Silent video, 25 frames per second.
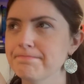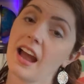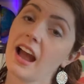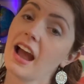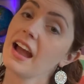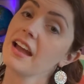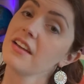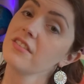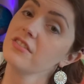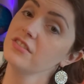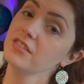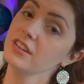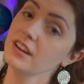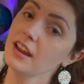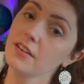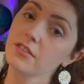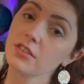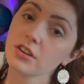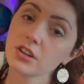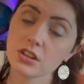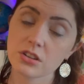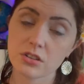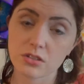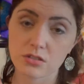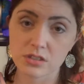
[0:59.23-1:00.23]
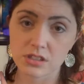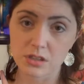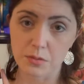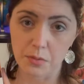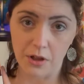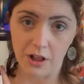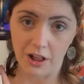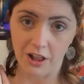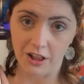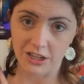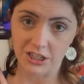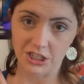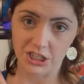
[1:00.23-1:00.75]
I have never used
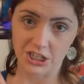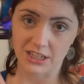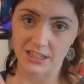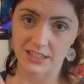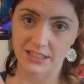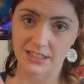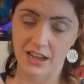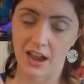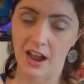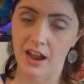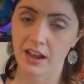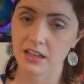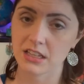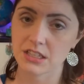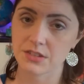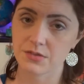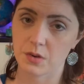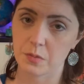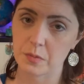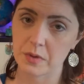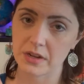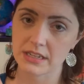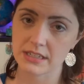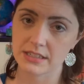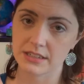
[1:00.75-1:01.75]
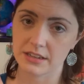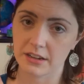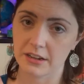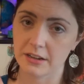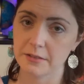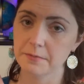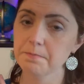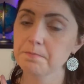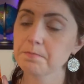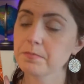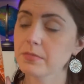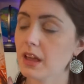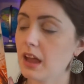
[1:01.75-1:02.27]
Apologia Science for my
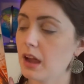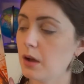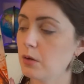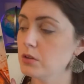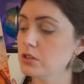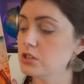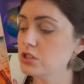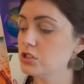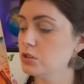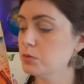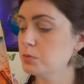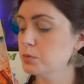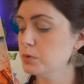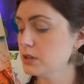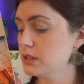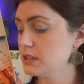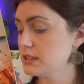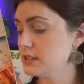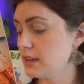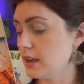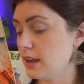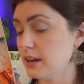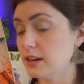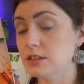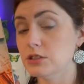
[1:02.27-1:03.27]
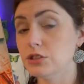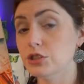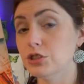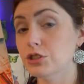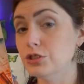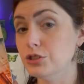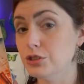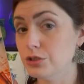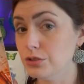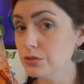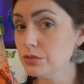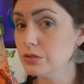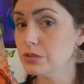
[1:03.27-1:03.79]
son. I was super excited to do